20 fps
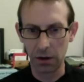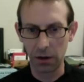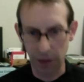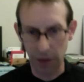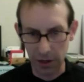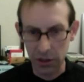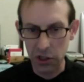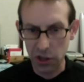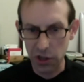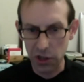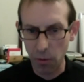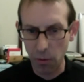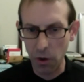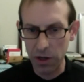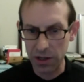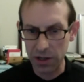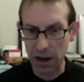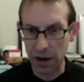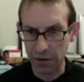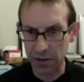In some
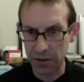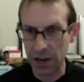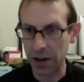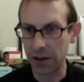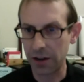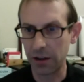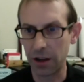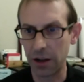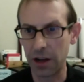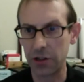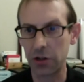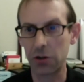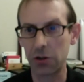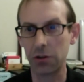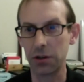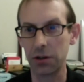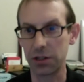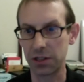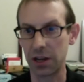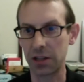ways out of technological
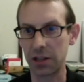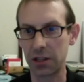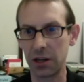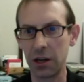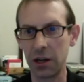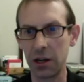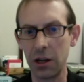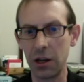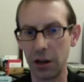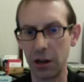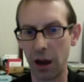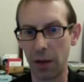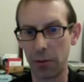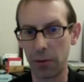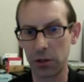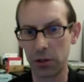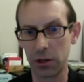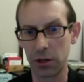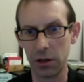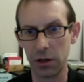necessity, and able
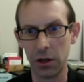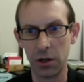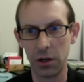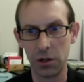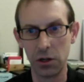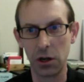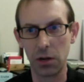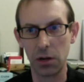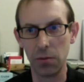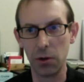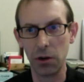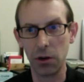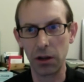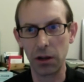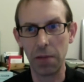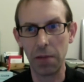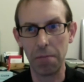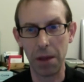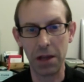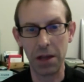to
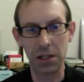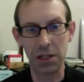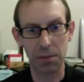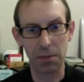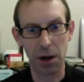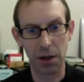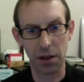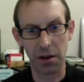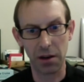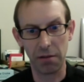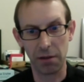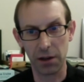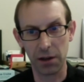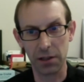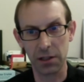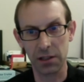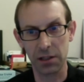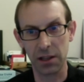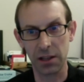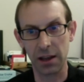communicate based upon the
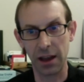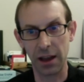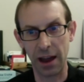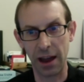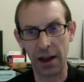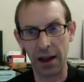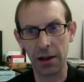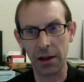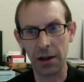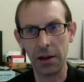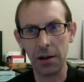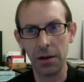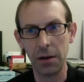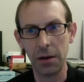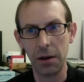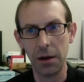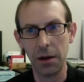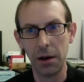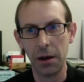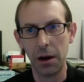devices they had.
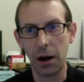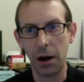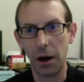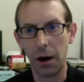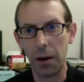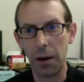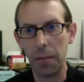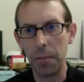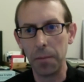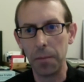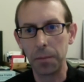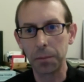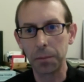And